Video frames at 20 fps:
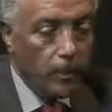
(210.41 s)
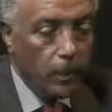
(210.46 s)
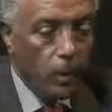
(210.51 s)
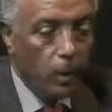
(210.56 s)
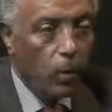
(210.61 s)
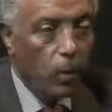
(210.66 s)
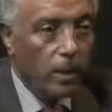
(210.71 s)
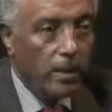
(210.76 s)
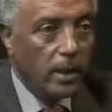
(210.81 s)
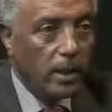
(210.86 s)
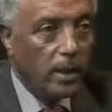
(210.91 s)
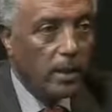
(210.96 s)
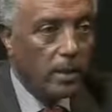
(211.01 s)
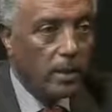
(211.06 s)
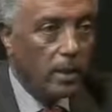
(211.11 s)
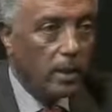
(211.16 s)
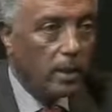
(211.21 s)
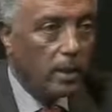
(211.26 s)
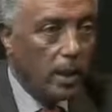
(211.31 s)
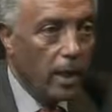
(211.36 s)
what are
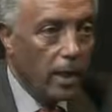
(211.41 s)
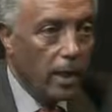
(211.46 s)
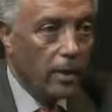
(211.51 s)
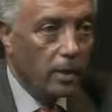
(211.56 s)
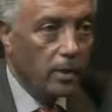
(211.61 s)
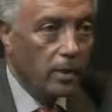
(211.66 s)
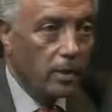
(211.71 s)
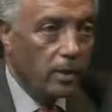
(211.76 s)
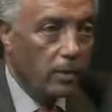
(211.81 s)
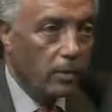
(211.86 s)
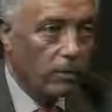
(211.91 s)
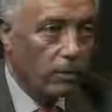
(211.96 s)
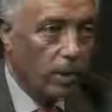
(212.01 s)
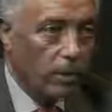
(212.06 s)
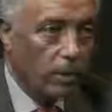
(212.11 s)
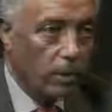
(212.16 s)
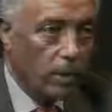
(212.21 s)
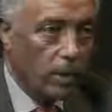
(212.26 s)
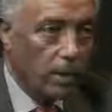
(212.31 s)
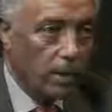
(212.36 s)
the characters of
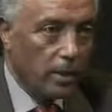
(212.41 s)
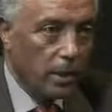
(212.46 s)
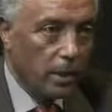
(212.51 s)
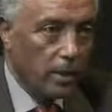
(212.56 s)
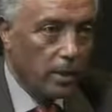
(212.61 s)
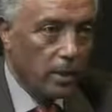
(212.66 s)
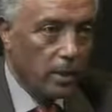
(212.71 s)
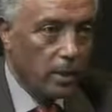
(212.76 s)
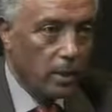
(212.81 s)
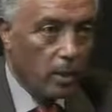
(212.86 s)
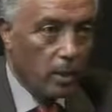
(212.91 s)
democratization